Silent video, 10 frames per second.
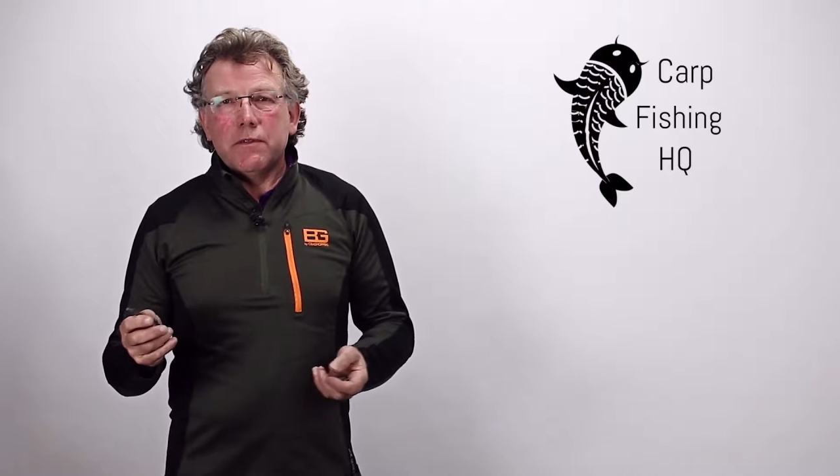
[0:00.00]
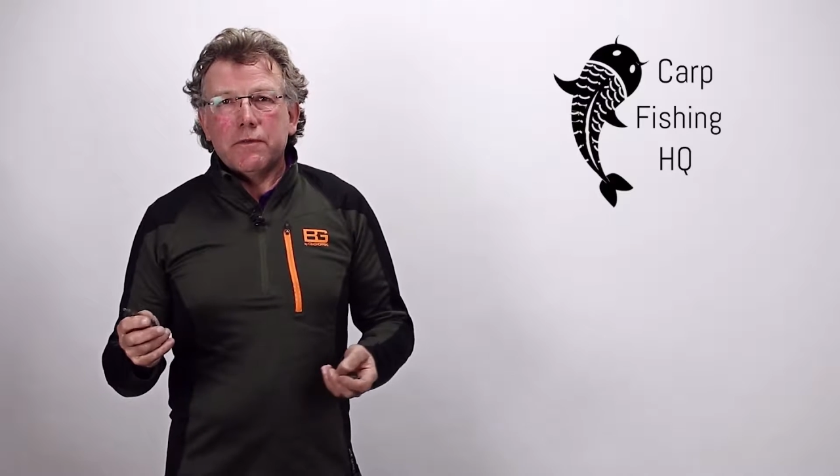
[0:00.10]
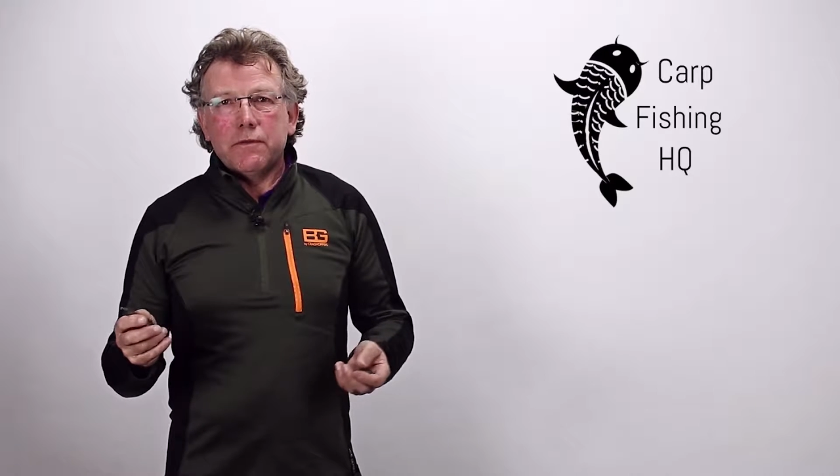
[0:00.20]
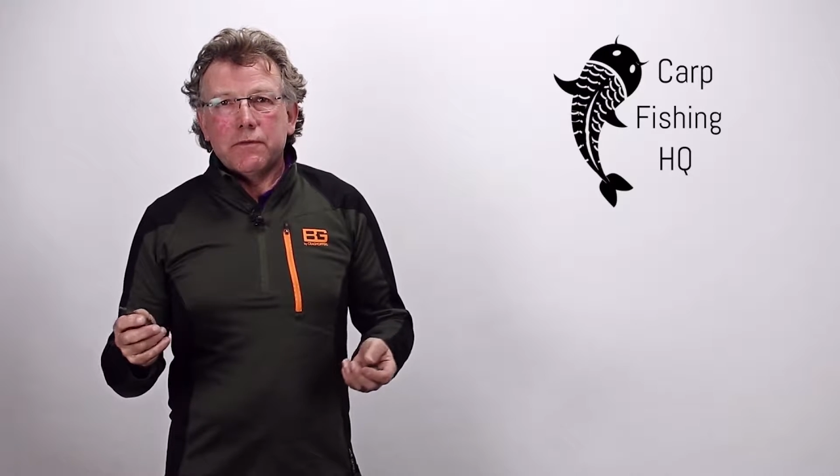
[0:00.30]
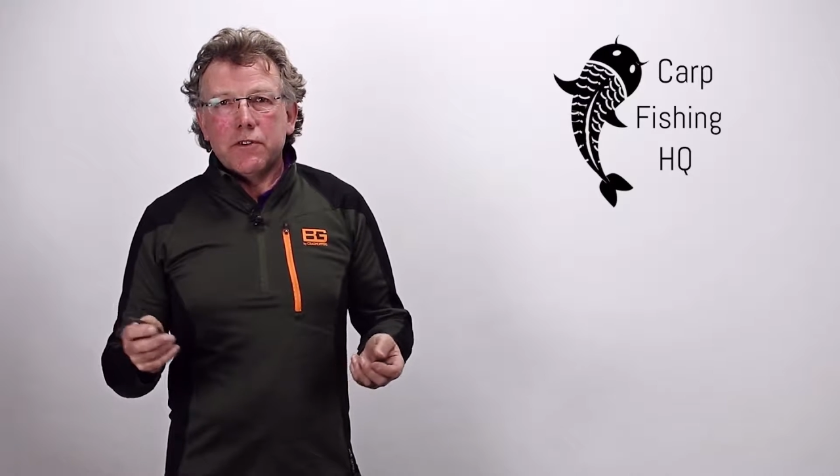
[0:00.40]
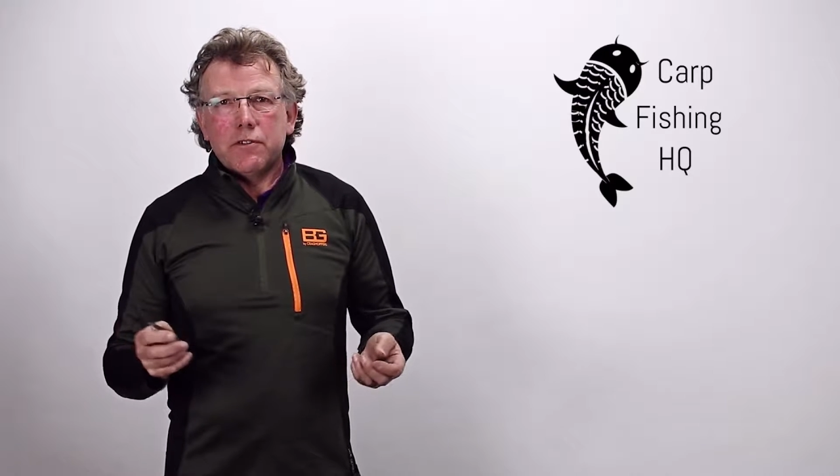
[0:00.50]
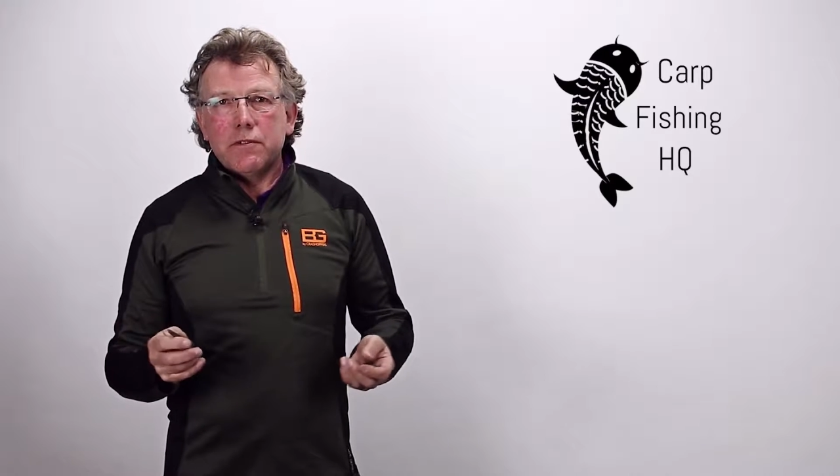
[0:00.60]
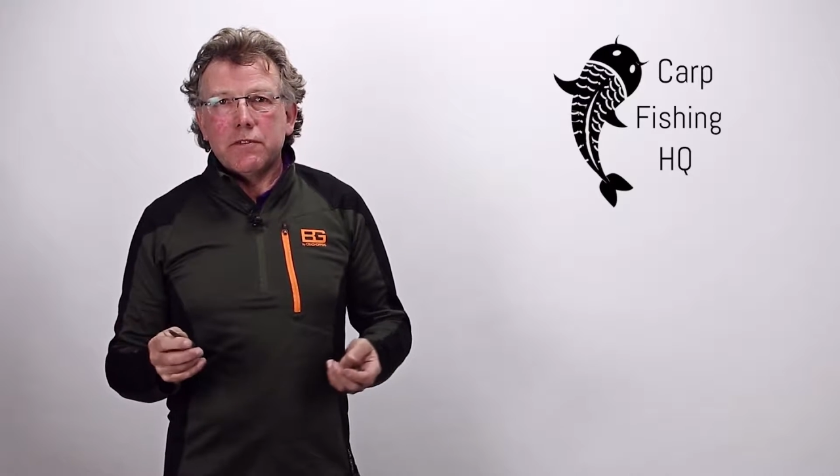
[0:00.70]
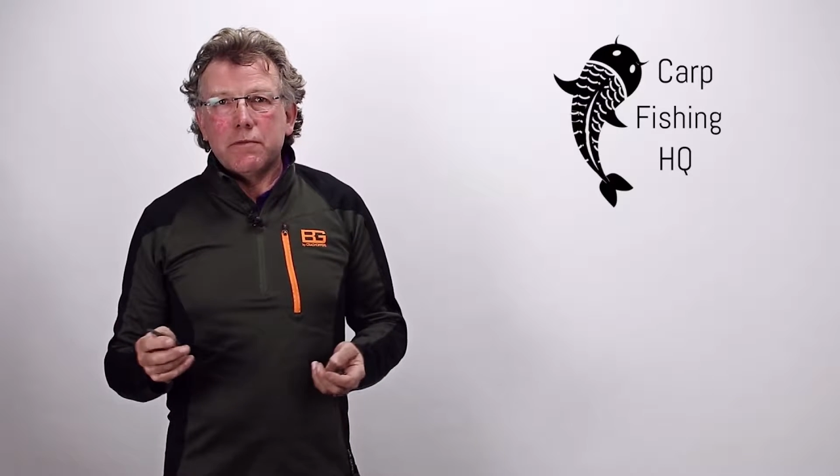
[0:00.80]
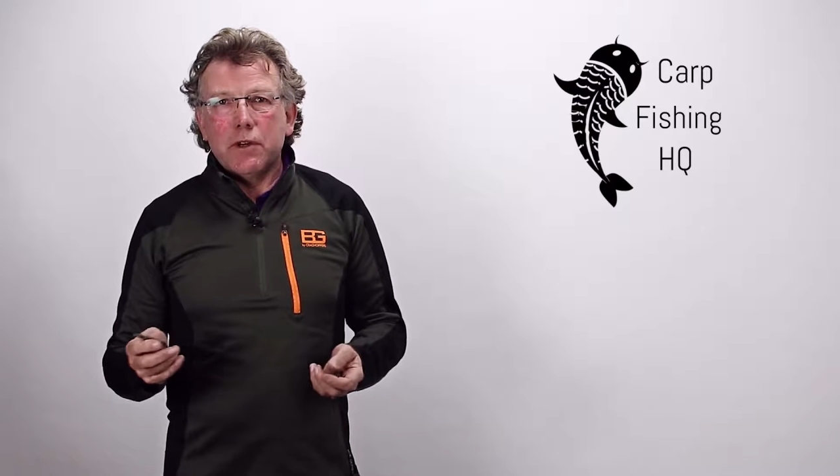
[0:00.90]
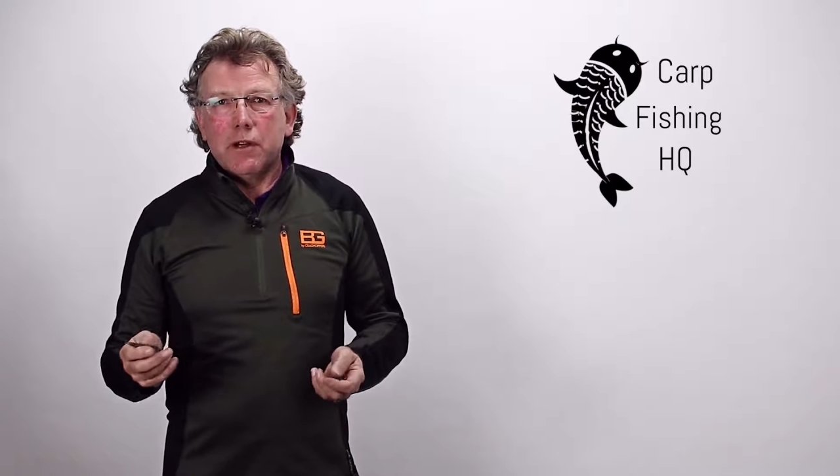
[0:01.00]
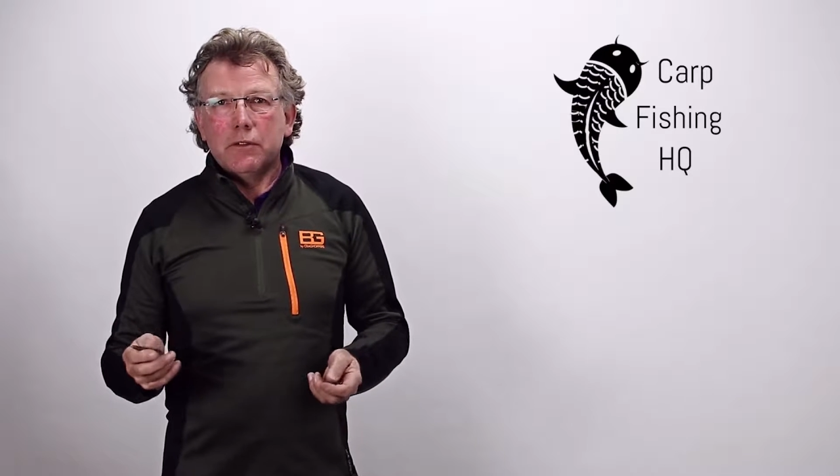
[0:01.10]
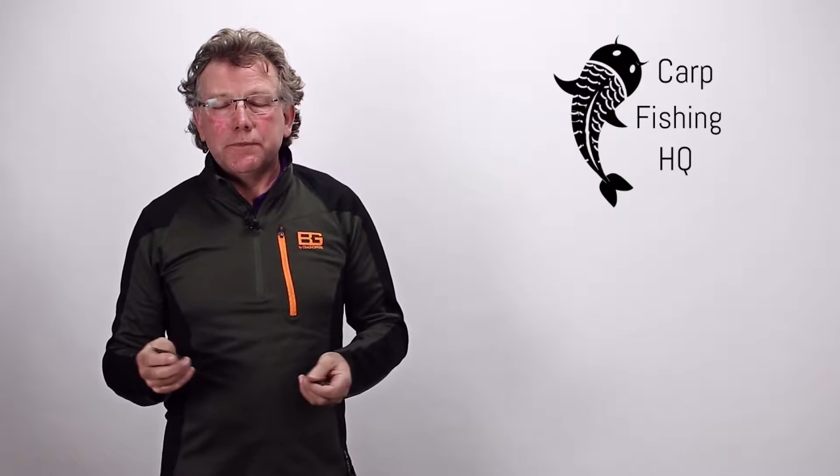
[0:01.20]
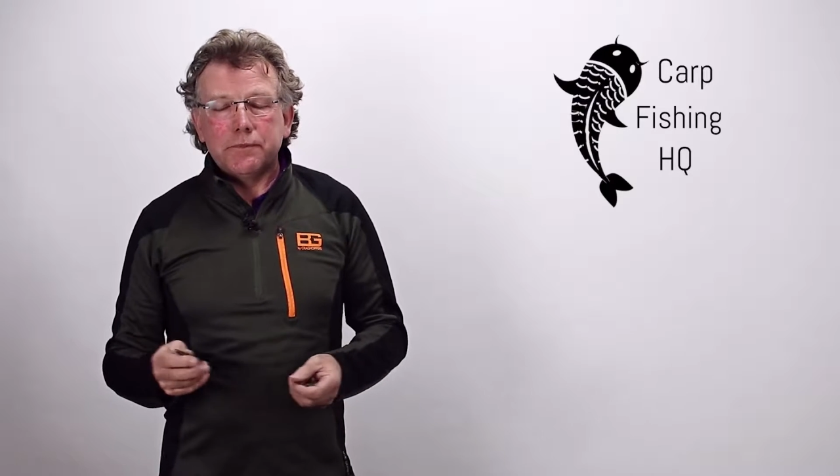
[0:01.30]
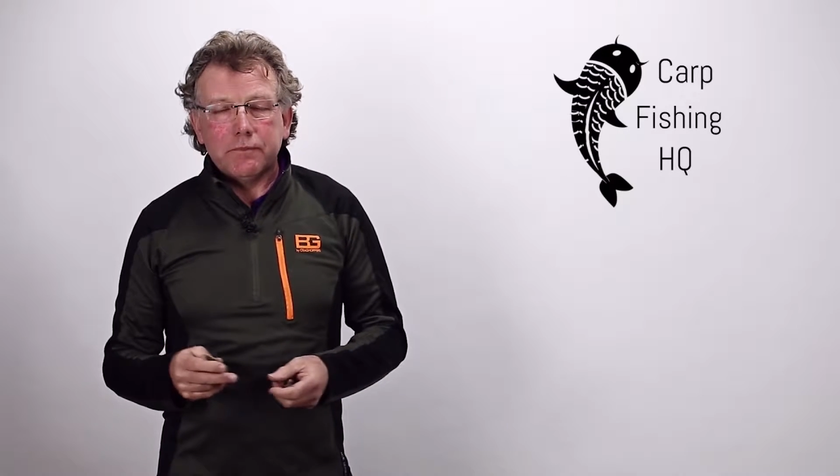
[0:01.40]
of fisheries of
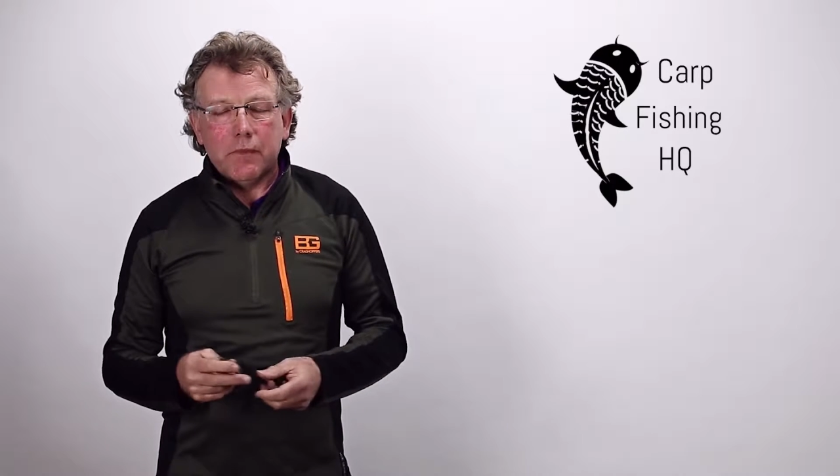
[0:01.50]
my own,